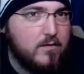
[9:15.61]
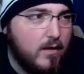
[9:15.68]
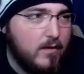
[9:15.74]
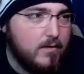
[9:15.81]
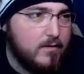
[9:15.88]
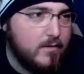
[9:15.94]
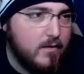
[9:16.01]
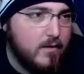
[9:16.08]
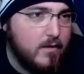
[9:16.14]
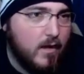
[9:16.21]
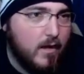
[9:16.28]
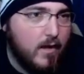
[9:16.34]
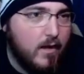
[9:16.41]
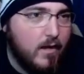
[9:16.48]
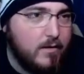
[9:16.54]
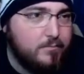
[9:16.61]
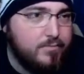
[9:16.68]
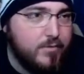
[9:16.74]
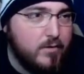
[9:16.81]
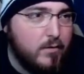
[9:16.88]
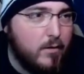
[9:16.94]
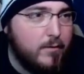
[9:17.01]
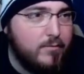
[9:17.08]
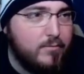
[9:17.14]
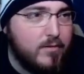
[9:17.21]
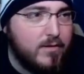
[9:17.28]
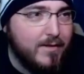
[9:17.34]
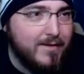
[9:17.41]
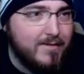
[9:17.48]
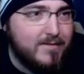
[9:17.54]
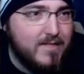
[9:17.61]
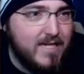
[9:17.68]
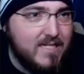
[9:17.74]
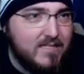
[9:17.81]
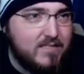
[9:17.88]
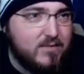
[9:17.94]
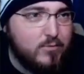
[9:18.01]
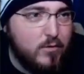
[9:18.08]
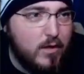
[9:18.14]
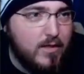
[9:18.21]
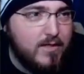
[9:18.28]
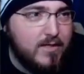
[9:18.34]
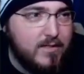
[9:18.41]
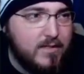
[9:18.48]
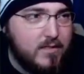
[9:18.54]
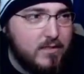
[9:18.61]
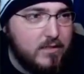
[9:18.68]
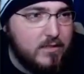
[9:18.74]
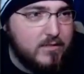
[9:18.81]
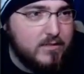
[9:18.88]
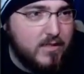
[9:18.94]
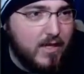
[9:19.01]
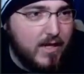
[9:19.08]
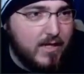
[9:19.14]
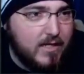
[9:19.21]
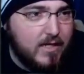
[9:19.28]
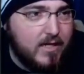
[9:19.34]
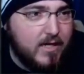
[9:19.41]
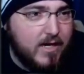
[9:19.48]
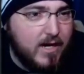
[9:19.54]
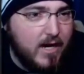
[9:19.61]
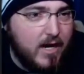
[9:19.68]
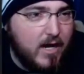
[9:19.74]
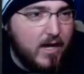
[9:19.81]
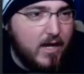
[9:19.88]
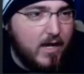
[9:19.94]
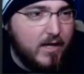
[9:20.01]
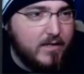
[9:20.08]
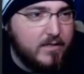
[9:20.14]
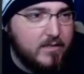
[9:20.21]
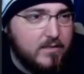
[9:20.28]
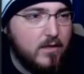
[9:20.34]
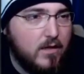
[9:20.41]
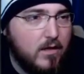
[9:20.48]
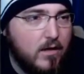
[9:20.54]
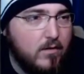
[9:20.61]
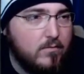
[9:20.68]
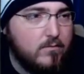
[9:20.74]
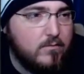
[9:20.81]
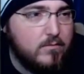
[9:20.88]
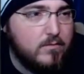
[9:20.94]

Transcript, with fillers: I, I blew a really dense one and it looks like, God! Oh.